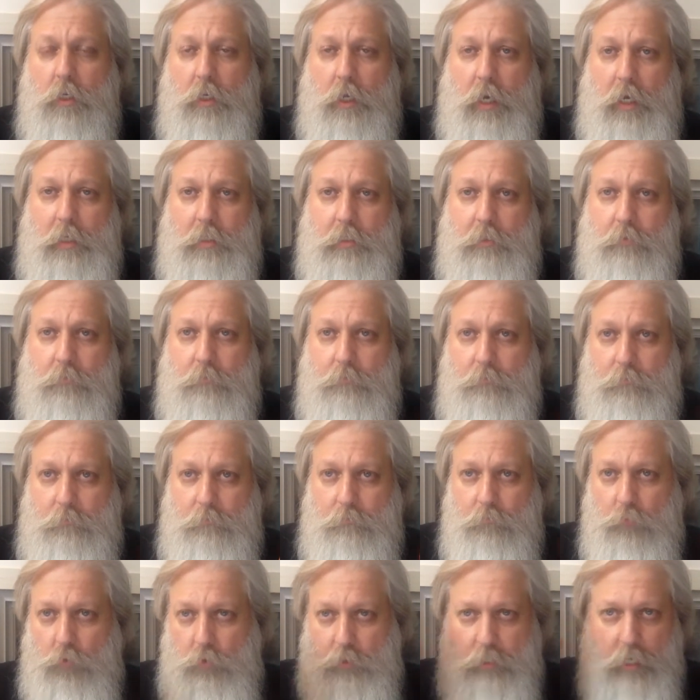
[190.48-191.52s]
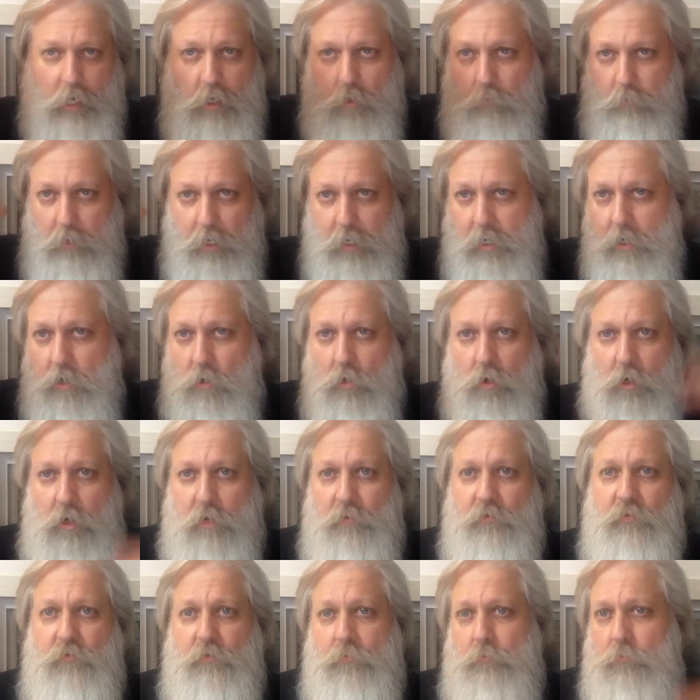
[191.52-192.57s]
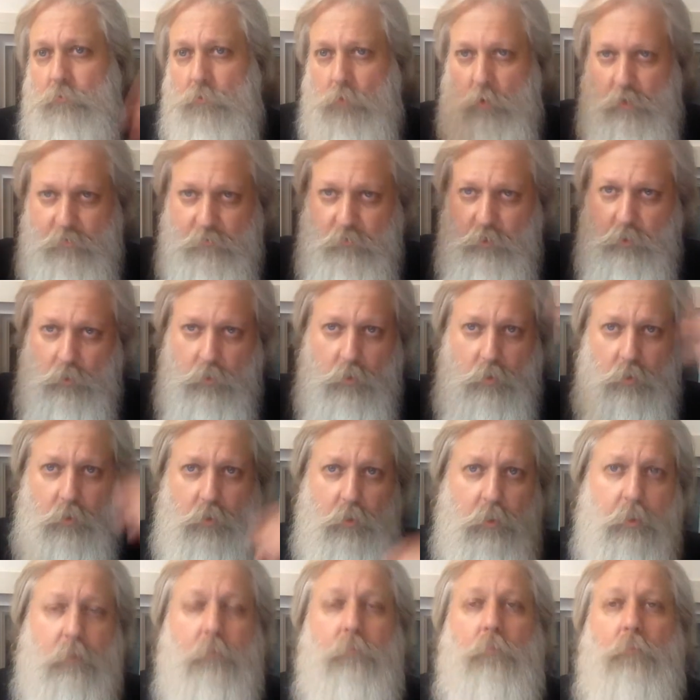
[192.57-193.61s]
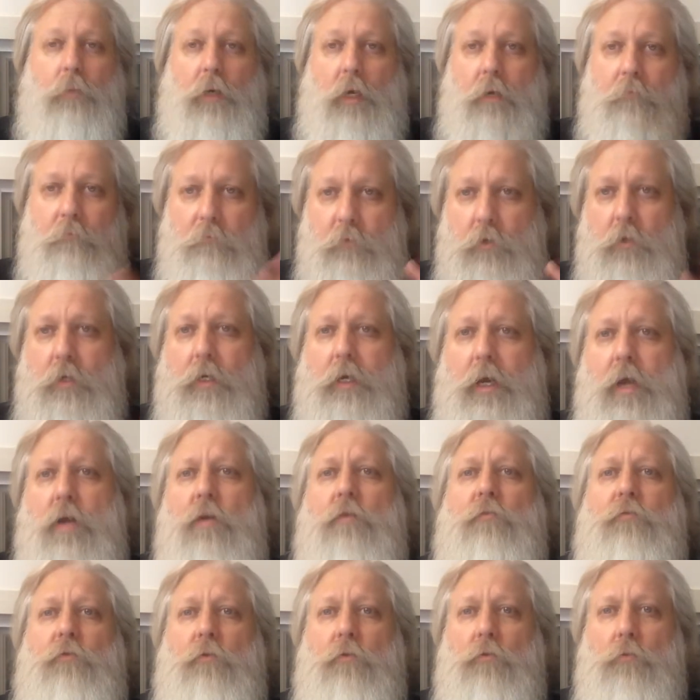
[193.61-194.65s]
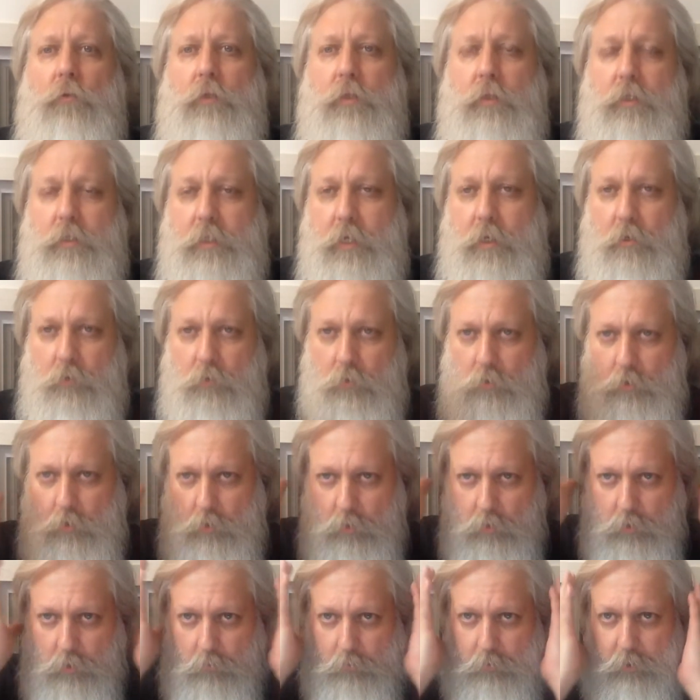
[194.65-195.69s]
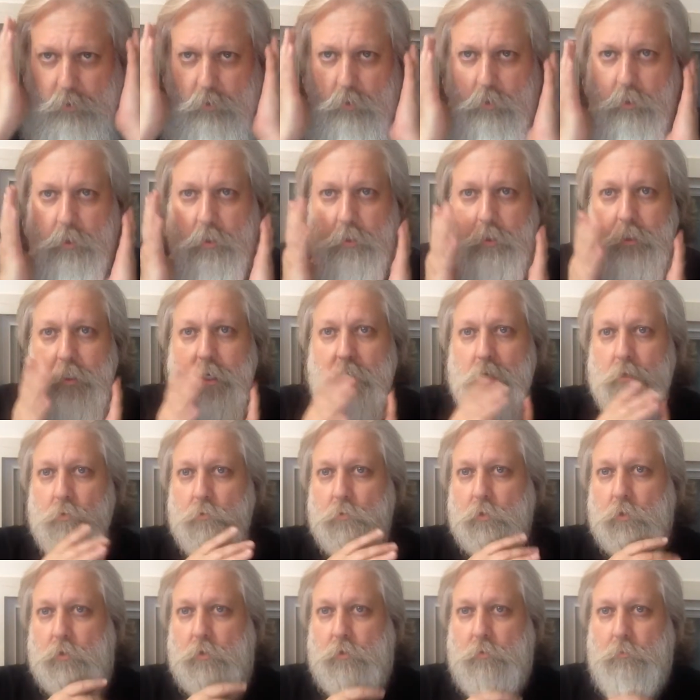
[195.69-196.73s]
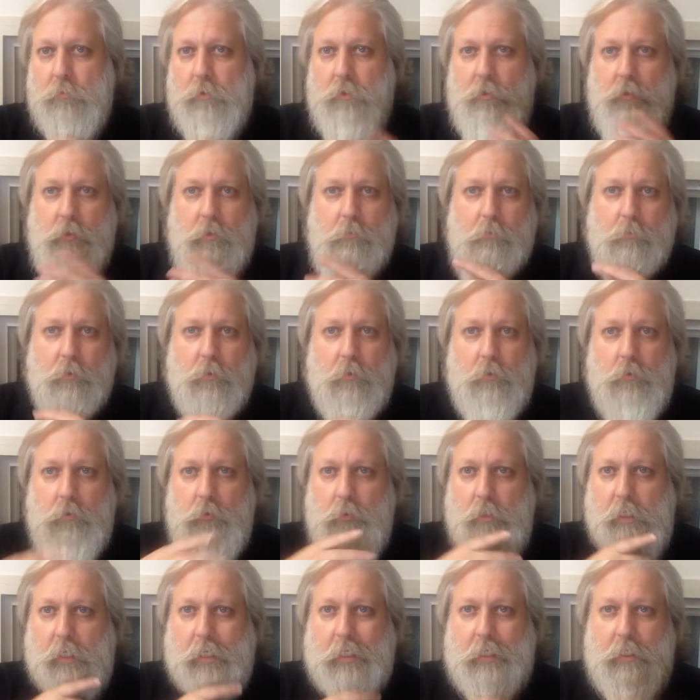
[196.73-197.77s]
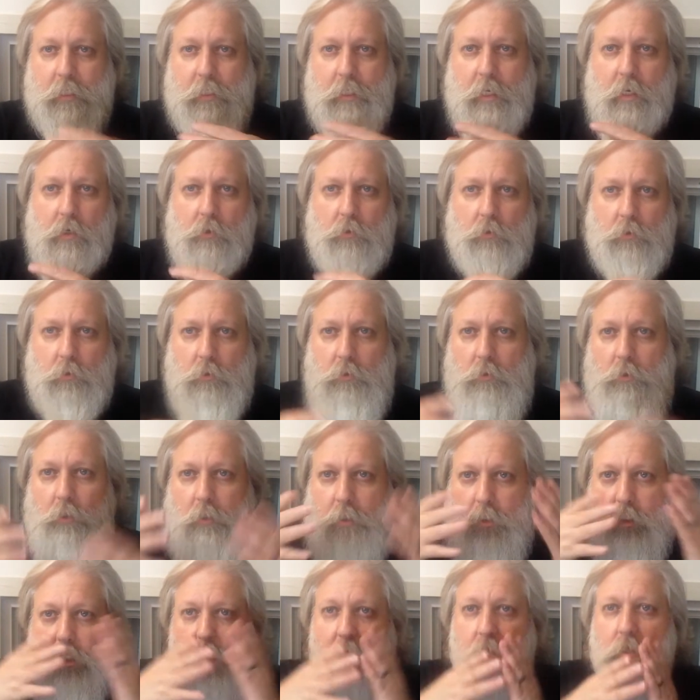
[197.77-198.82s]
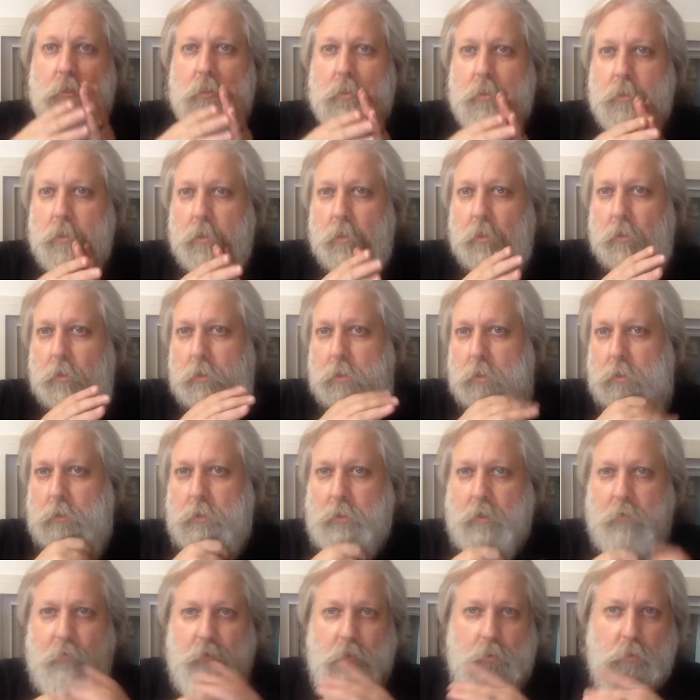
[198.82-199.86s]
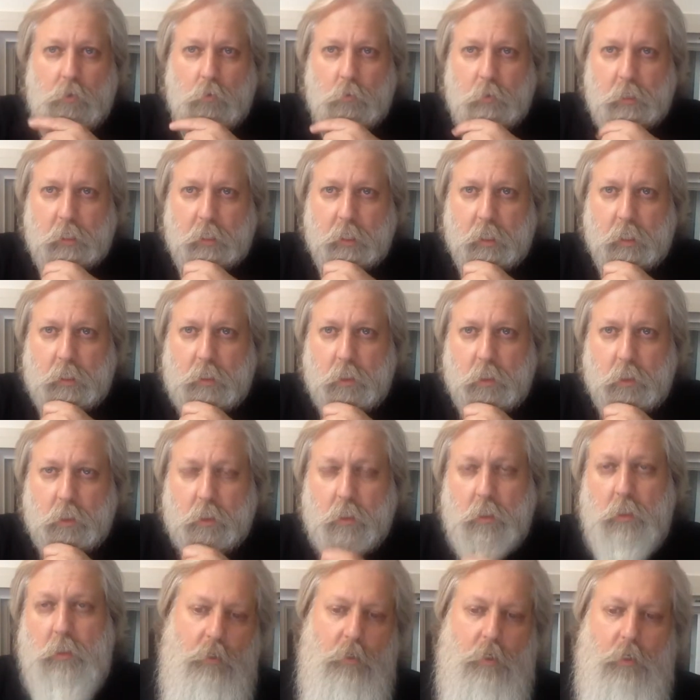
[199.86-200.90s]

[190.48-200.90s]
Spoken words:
I will towel my hair off quite vigorously, but I'm very careful with the towel on the beard. I kind of roll the beard up in a towel like this, give it a squeeze.